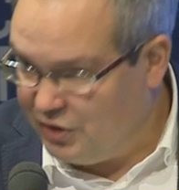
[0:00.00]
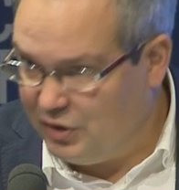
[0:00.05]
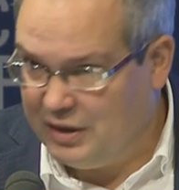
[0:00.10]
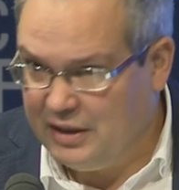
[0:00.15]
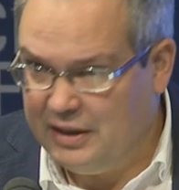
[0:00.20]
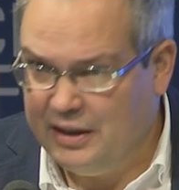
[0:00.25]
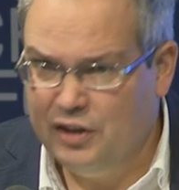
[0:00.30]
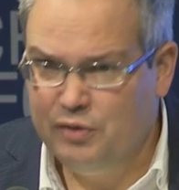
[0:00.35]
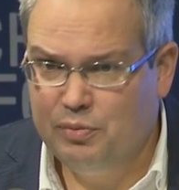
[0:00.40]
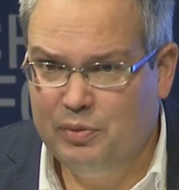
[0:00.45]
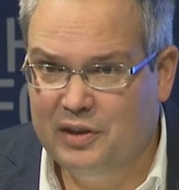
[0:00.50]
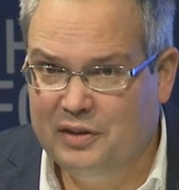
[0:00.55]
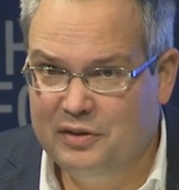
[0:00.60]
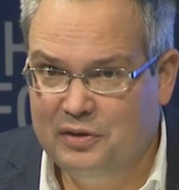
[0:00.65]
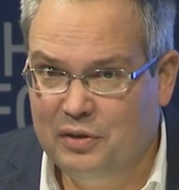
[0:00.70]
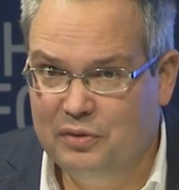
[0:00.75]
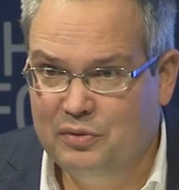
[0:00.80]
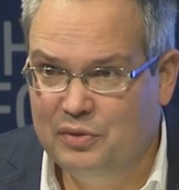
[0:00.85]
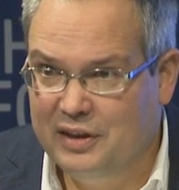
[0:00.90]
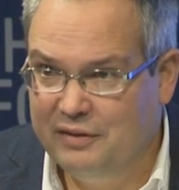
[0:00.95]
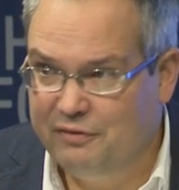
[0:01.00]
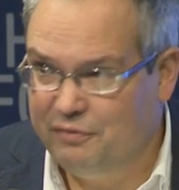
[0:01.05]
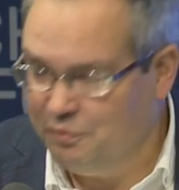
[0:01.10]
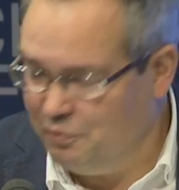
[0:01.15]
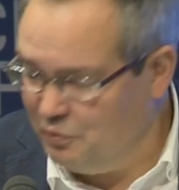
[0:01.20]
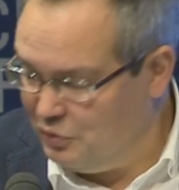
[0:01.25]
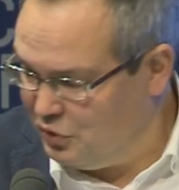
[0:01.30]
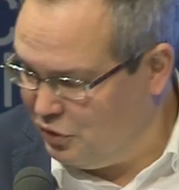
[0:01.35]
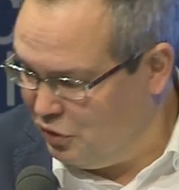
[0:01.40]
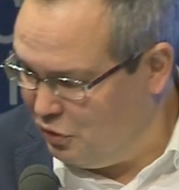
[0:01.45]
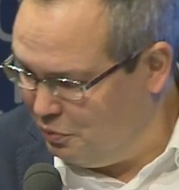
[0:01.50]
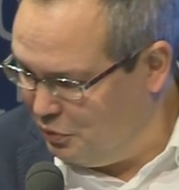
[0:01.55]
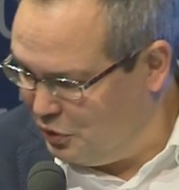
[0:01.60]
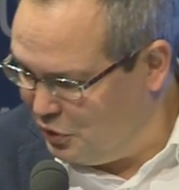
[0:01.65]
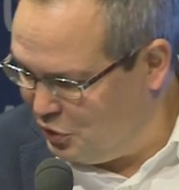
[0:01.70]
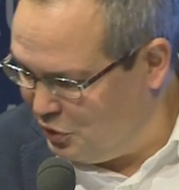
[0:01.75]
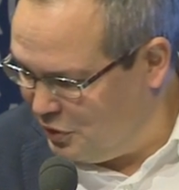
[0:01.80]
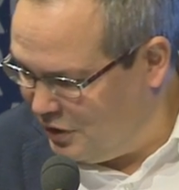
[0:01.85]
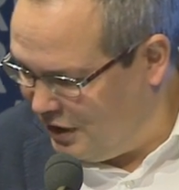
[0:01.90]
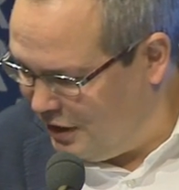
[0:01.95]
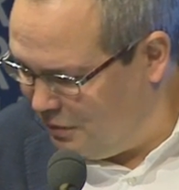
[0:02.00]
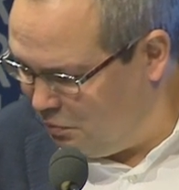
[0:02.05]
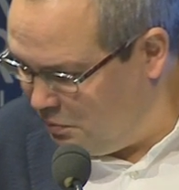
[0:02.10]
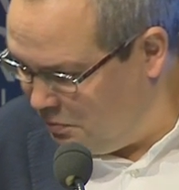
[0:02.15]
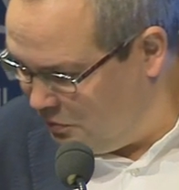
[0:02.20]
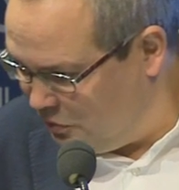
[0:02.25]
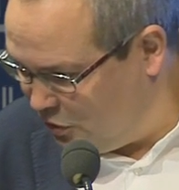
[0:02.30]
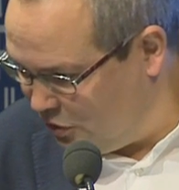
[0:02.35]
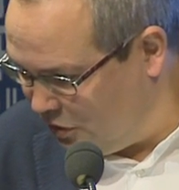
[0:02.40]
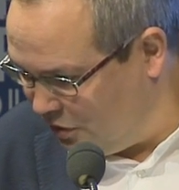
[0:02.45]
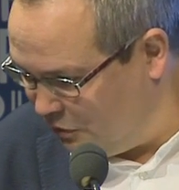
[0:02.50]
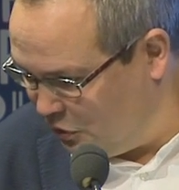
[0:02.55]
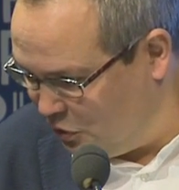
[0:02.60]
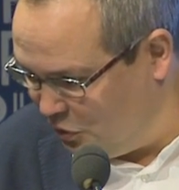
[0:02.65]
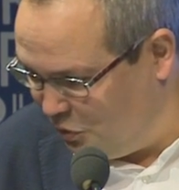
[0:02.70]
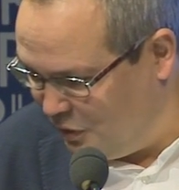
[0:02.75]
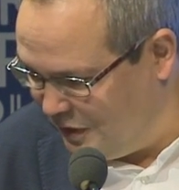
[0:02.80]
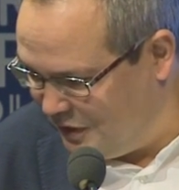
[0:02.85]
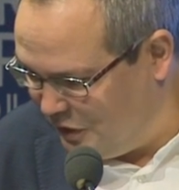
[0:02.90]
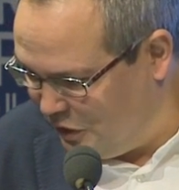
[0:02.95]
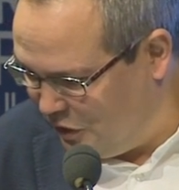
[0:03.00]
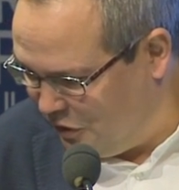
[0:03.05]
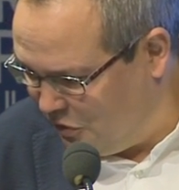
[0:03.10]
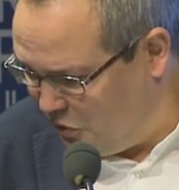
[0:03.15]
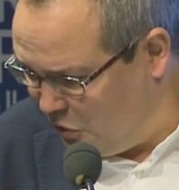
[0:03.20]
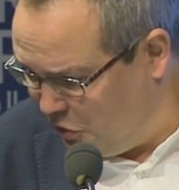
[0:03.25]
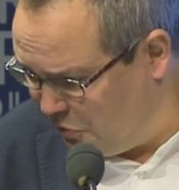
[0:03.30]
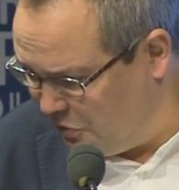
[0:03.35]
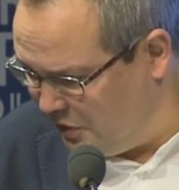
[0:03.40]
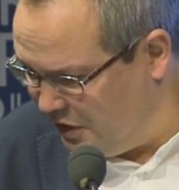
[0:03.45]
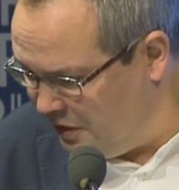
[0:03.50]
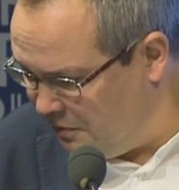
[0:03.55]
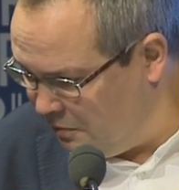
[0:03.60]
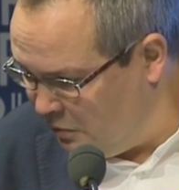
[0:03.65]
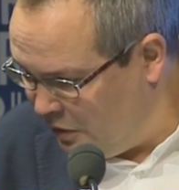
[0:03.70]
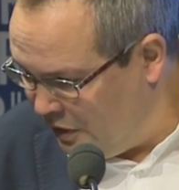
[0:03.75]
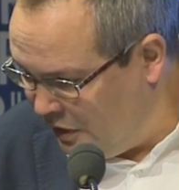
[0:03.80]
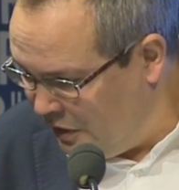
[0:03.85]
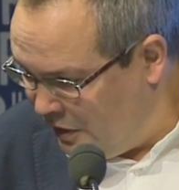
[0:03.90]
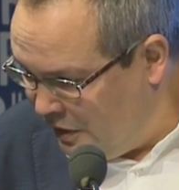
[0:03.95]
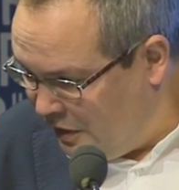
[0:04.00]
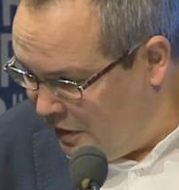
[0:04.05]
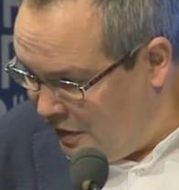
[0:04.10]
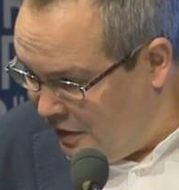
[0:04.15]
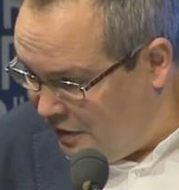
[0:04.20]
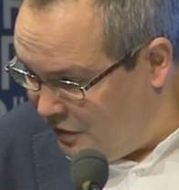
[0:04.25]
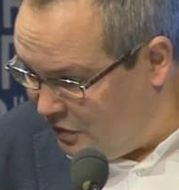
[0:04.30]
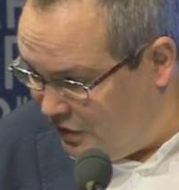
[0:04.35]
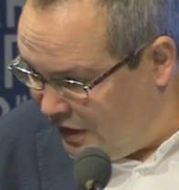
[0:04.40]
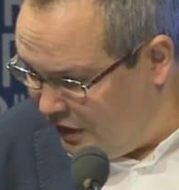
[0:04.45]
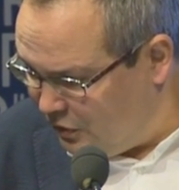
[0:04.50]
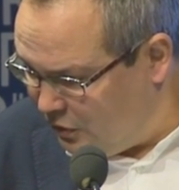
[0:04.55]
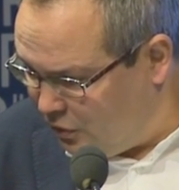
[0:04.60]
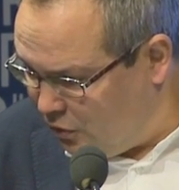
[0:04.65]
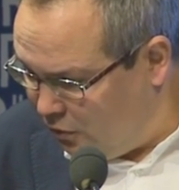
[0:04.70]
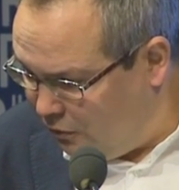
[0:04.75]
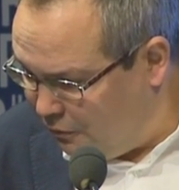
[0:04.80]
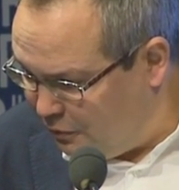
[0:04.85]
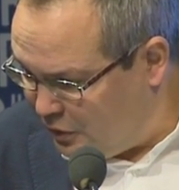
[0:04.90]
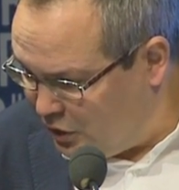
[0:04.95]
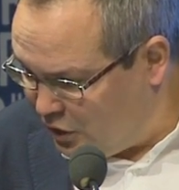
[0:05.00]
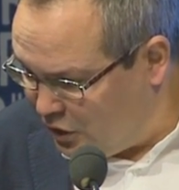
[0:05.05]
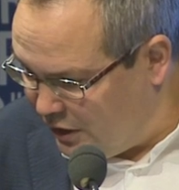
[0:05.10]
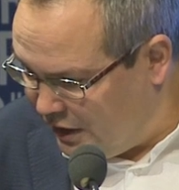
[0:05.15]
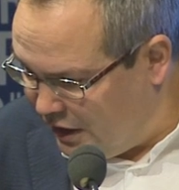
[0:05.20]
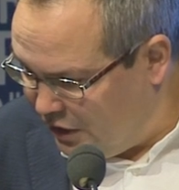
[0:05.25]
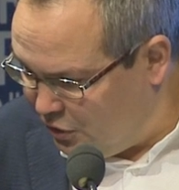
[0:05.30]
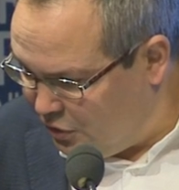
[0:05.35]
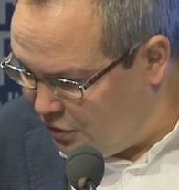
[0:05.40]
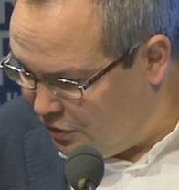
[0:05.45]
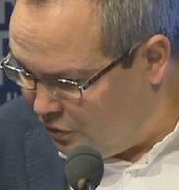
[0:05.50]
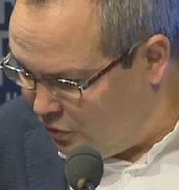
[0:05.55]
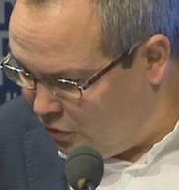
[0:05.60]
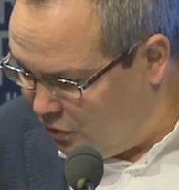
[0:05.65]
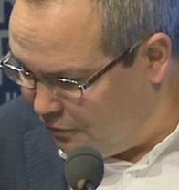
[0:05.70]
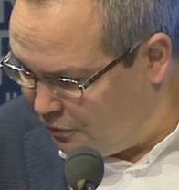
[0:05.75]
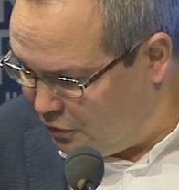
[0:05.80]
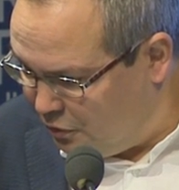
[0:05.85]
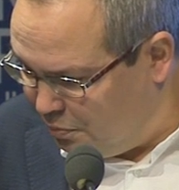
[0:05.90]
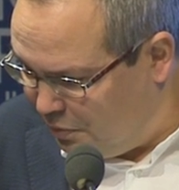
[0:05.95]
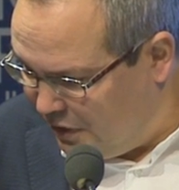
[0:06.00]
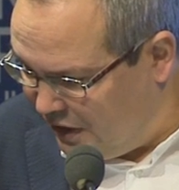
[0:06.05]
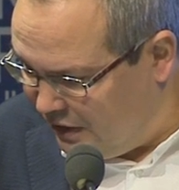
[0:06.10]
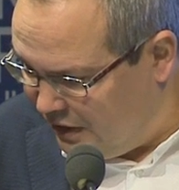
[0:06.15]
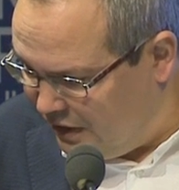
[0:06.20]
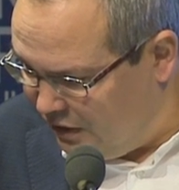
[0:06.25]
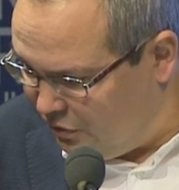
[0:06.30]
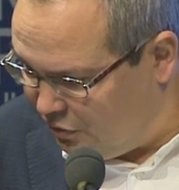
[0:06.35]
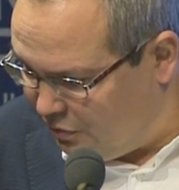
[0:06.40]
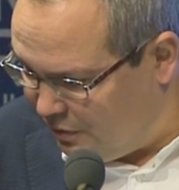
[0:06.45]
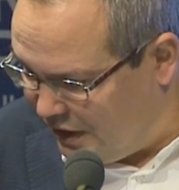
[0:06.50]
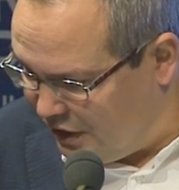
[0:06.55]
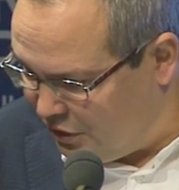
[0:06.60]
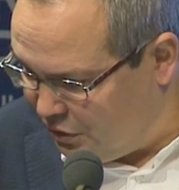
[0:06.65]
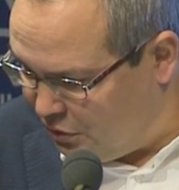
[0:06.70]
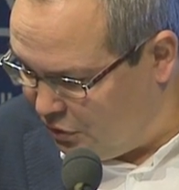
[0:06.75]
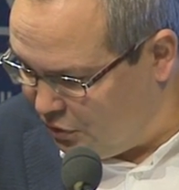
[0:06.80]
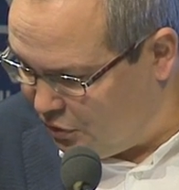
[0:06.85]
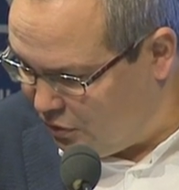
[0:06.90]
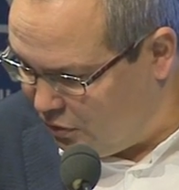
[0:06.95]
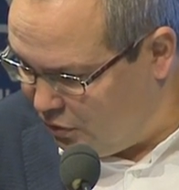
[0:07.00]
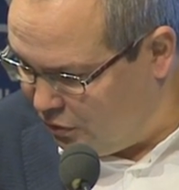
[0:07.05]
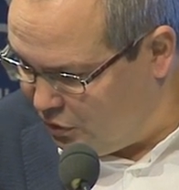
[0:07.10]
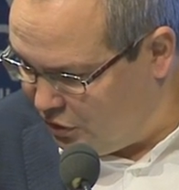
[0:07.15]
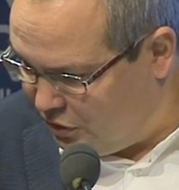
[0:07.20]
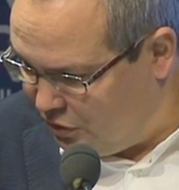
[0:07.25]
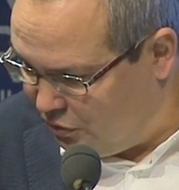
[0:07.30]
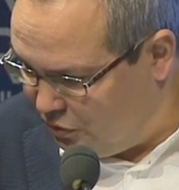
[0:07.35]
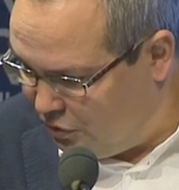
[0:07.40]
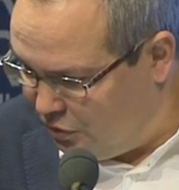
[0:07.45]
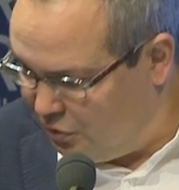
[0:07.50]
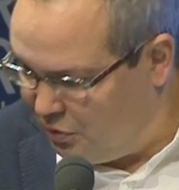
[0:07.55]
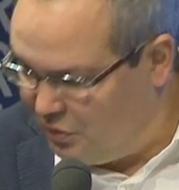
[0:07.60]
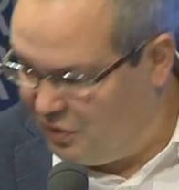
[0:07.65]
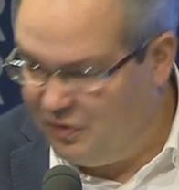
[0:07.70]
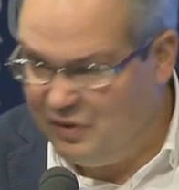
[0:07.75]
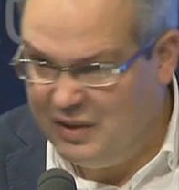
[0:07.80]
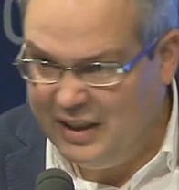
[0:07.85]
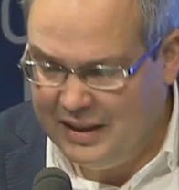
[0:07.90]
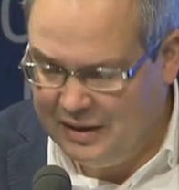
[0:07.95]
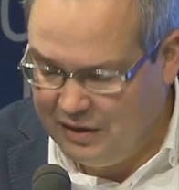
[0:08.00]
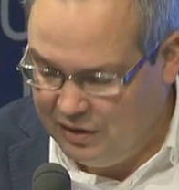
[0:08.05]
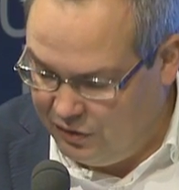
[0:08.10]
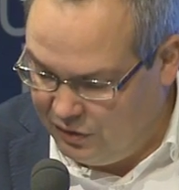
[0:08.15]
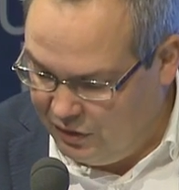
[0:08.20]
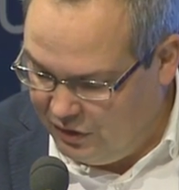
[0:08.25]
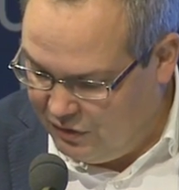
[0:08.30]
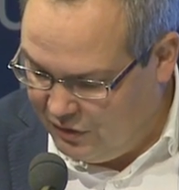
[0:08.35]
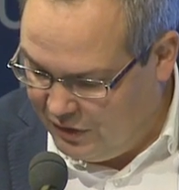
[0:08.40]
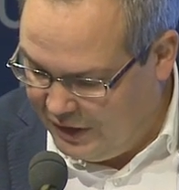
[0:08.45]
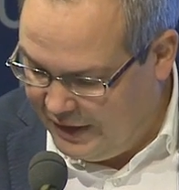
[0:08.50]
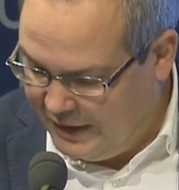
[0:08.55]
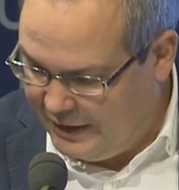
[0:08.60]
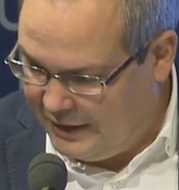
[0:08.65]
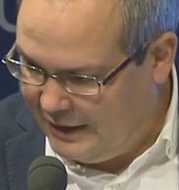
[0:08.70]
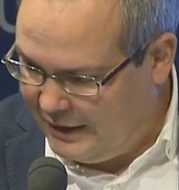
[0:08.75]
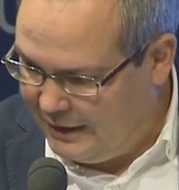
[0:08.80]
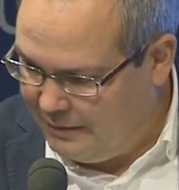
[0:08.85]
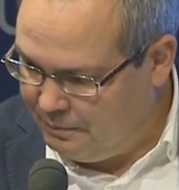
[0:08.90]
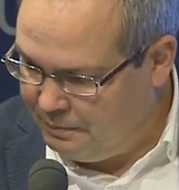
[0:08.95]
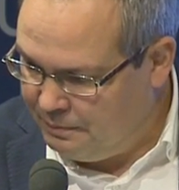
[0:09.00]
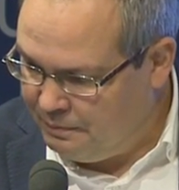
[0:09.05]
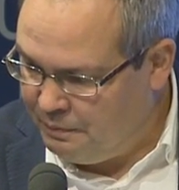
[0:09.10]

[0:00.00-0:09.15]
as a case, but I don't have so much time, so I will do it in a hurry did the confiscation of the Benin treasures constitute a dignity taking?